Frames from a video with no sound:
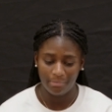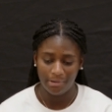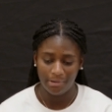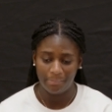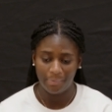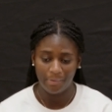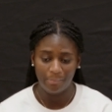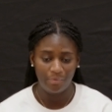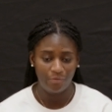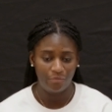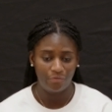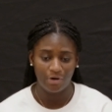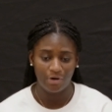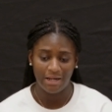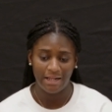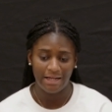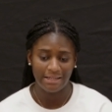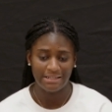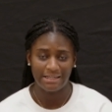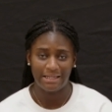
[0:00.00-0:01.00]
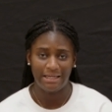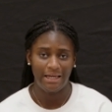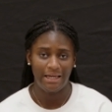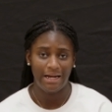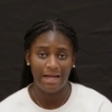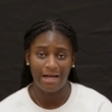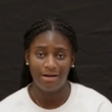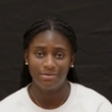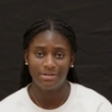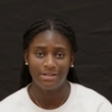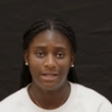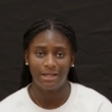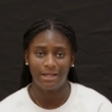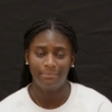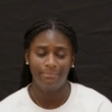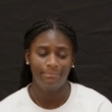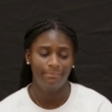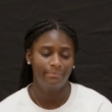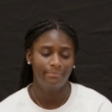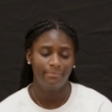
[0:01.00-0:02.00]
But before, as a kid, I was
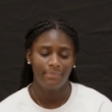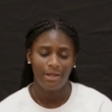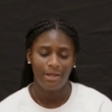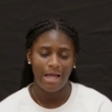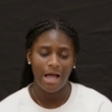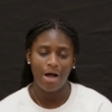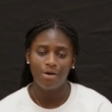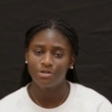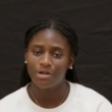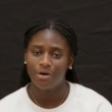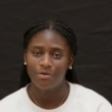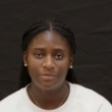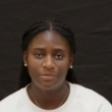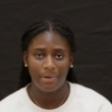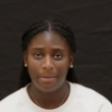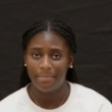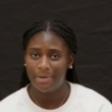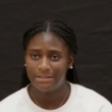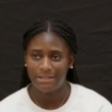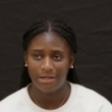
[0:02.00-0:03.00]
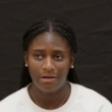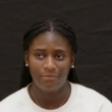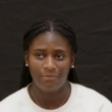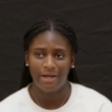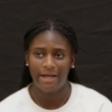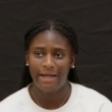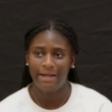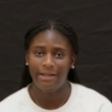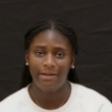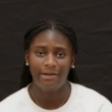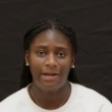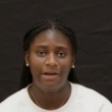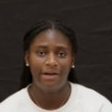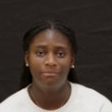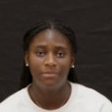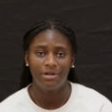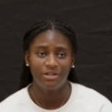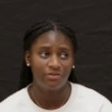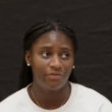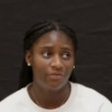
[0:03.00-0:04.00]
always by myself. I didn't have
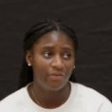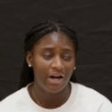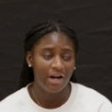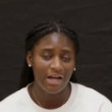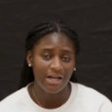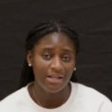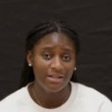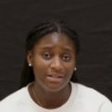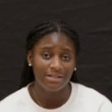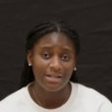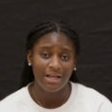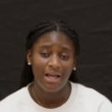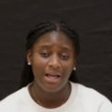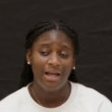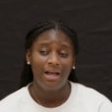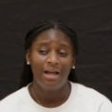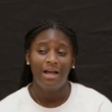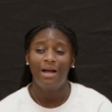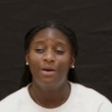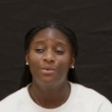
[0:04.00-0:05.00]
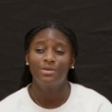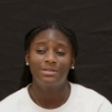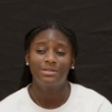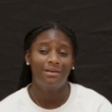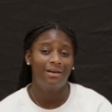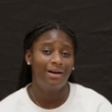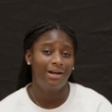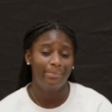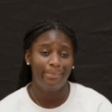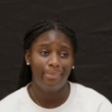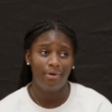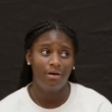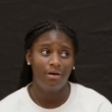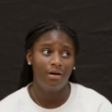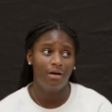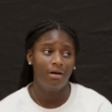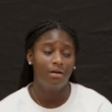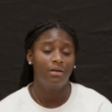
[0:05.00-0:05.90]
much friends. I was the oddball.